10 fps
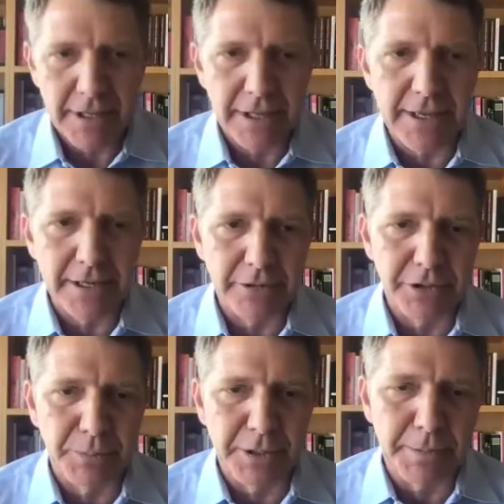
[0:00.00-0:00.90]
and a
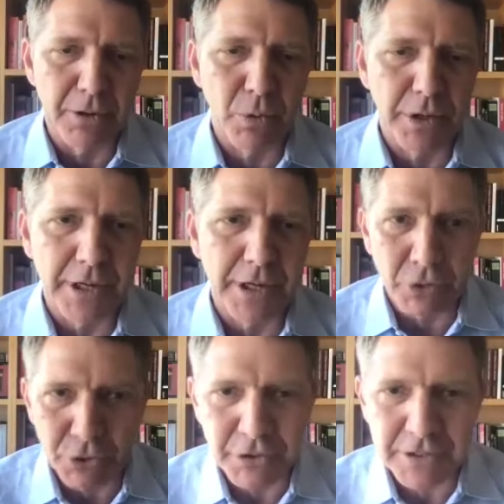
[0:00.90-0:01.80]
little bit about what
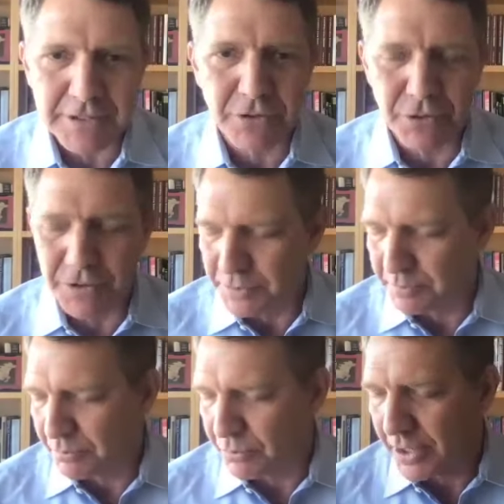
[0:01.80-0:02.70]
learned through this
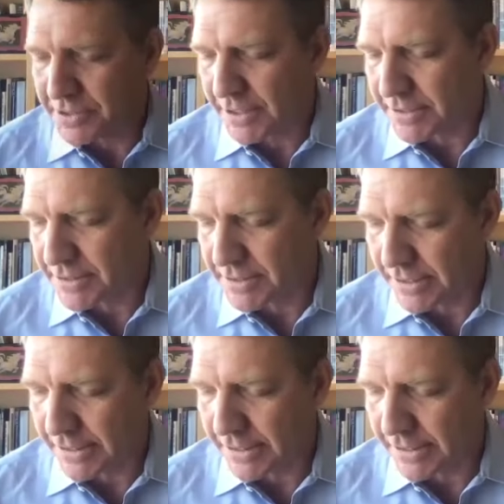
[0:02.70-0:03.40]
process.